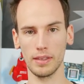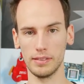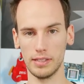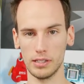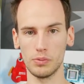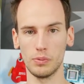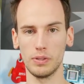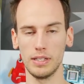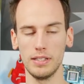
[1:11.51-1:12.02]

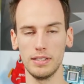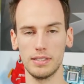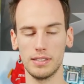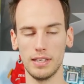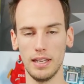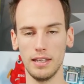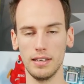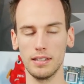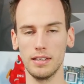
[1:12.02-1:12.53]
That's what he's
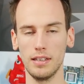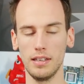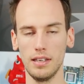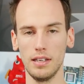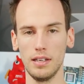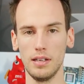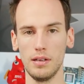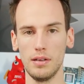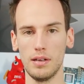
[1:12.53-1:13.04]
saying,
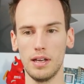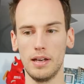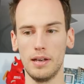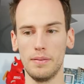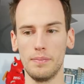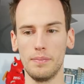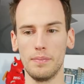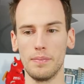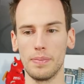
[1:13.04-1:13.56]

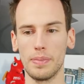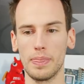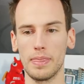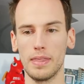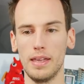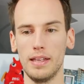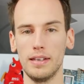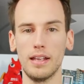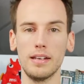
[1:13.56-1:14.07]
and
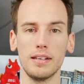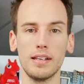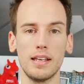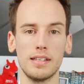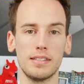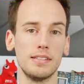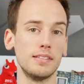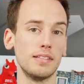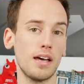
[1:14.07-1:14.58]
that it
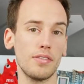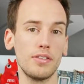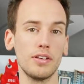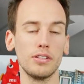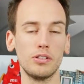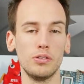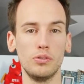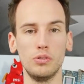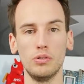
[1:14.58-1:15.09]
has
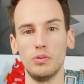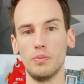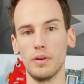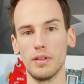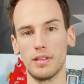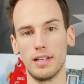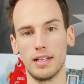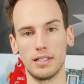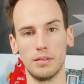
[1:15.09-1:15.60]
nothing to do
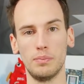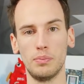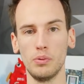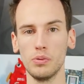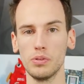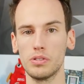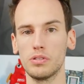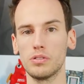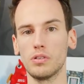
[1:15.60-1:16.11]
with like the
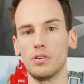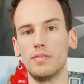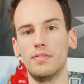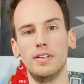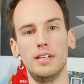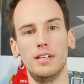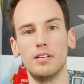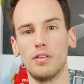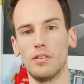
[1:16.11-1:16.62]
boost
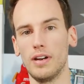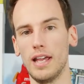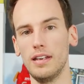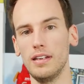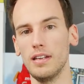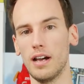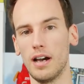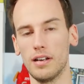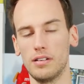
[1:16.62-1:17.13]
survey or
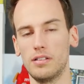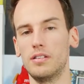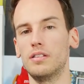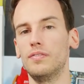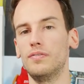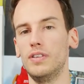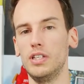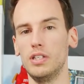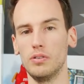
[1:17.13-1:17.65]
any
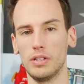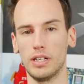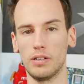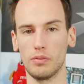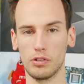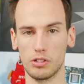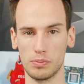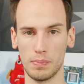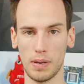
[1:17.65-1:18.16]
other video
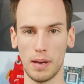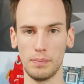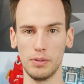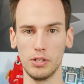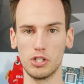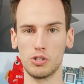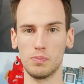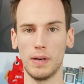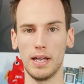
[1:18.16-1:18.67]
that was
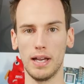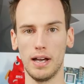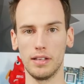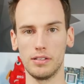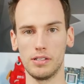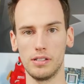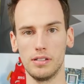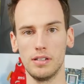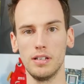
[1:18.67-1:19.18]
published by
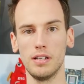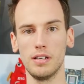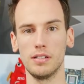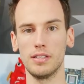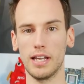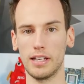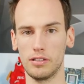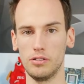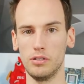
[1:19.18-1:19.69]
other
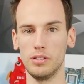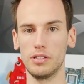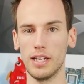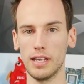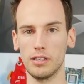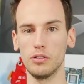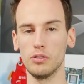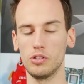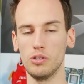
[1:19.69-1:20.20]
tech
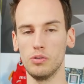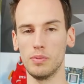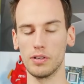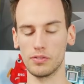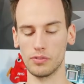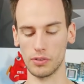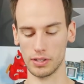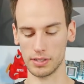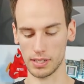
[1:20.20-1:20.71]

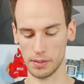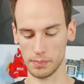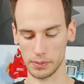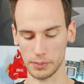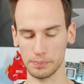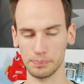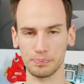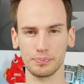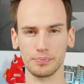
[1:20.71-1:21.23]
YouTubers, for
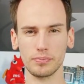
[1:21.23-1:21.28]
example.